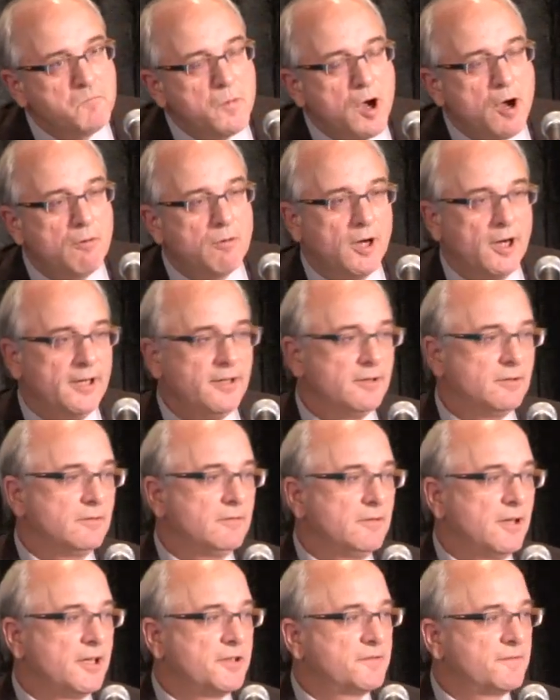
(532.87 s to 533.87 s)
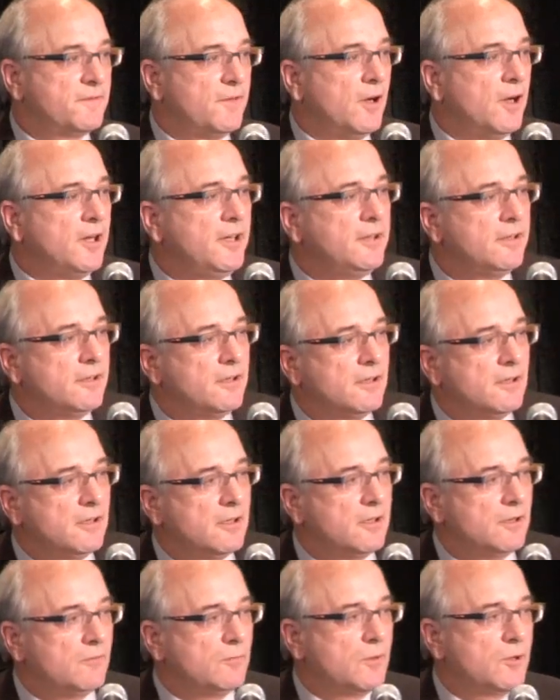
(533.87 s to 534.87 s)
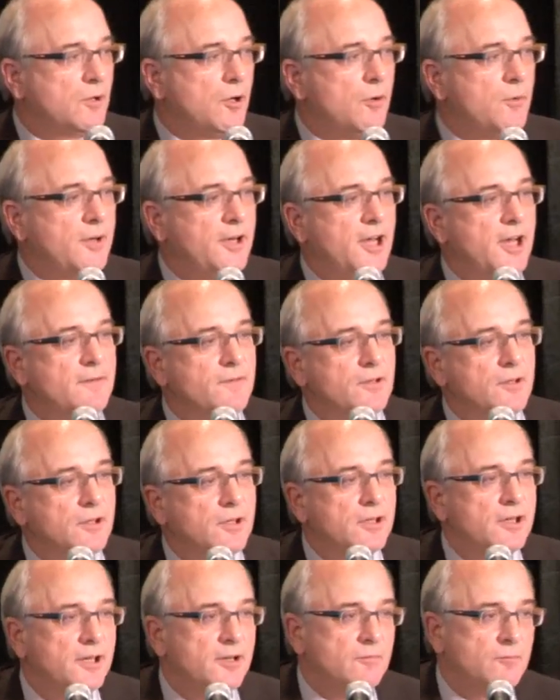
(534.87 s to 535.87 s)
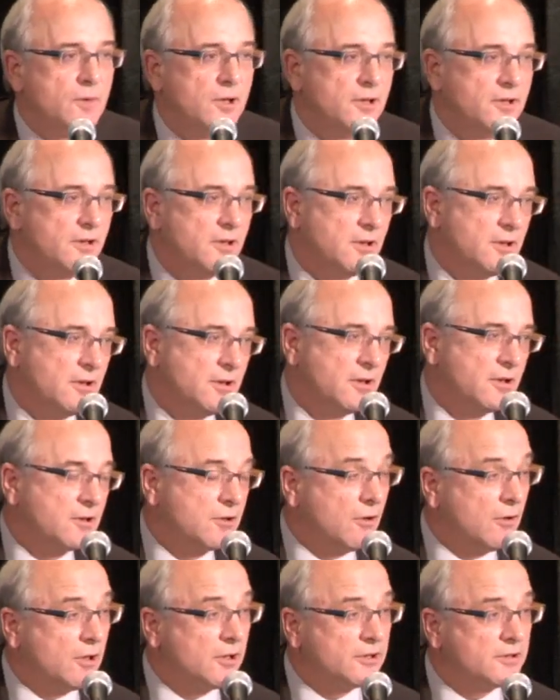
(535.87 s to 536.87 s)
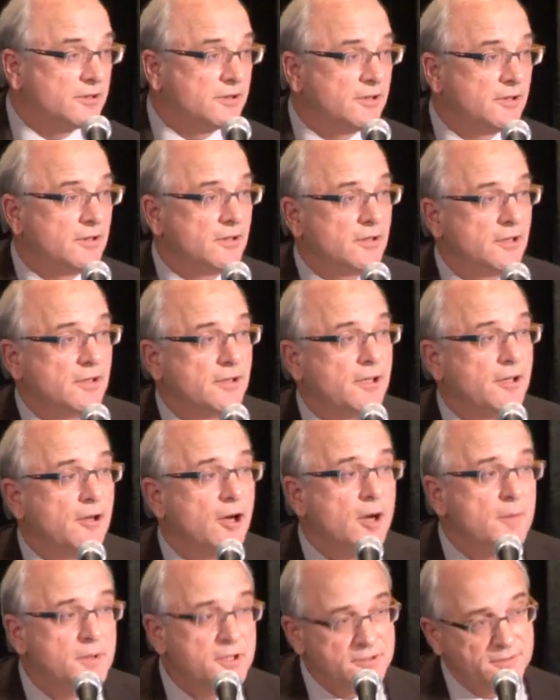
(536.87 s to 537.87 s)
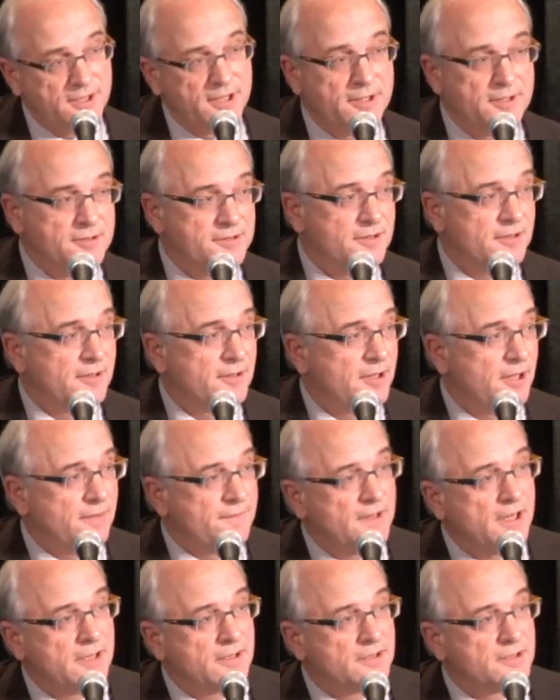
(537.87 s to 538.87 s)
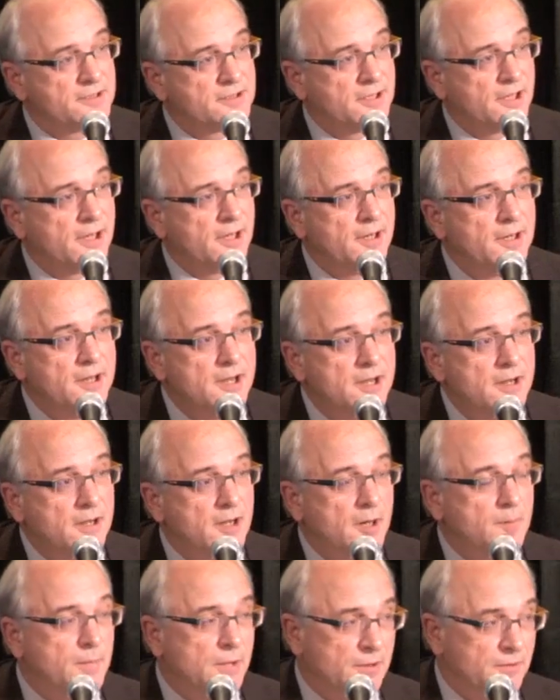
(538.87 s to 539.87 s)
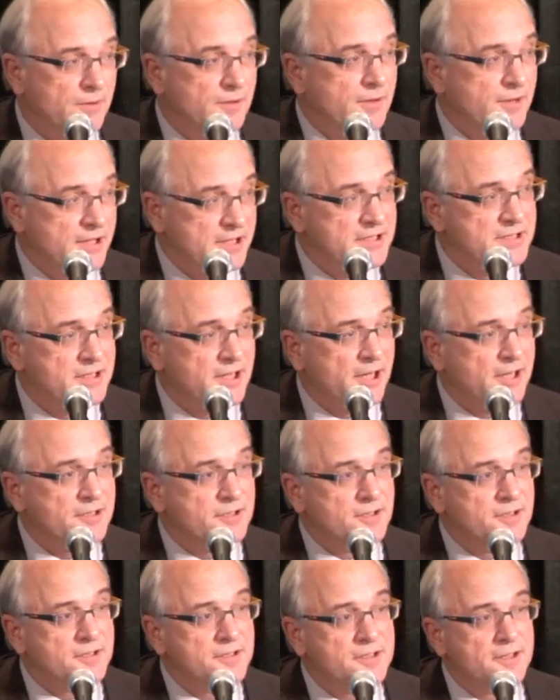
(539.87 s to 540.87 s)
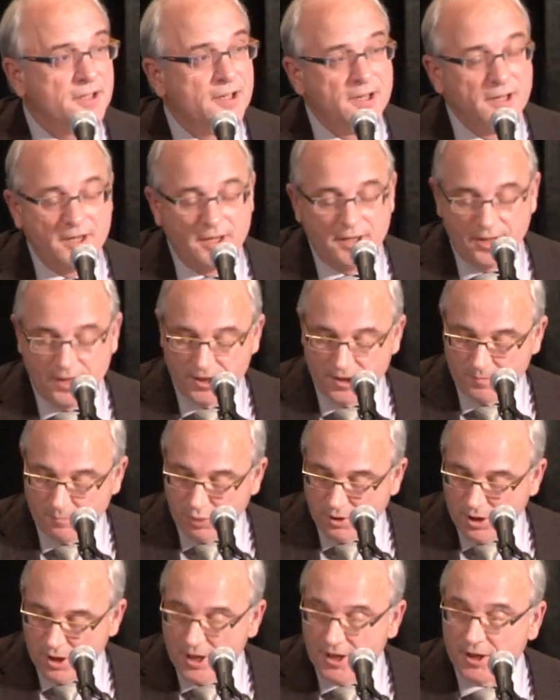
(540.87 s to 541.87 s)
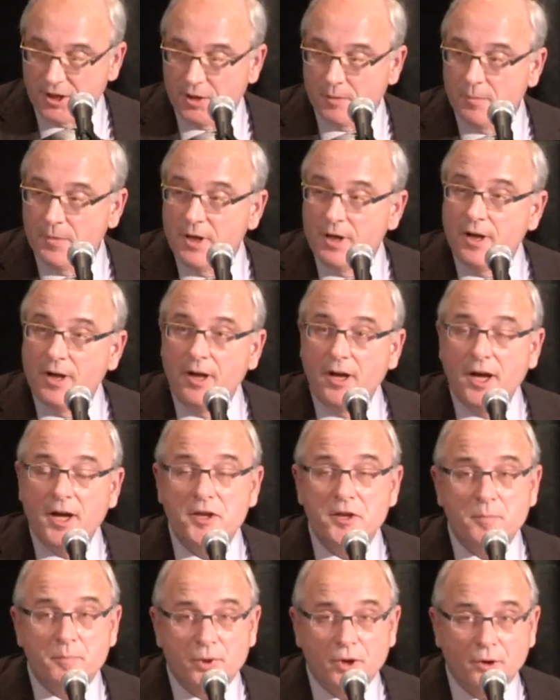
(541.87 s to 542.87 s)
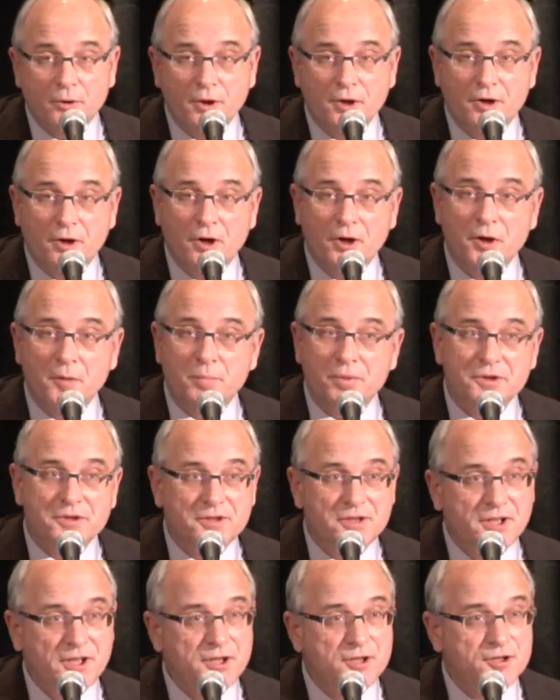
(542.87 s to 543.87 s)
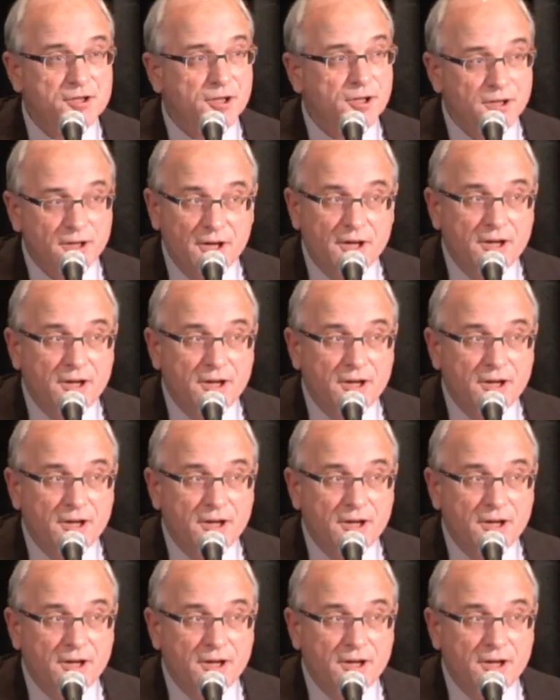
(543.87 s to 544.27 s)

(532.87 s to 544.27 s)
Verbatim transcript: All right, that's fine. Uh, we'll go and have a look at what uh, the courts and the arbitrators have had to say about these sections and applying them, and the protocol and procedure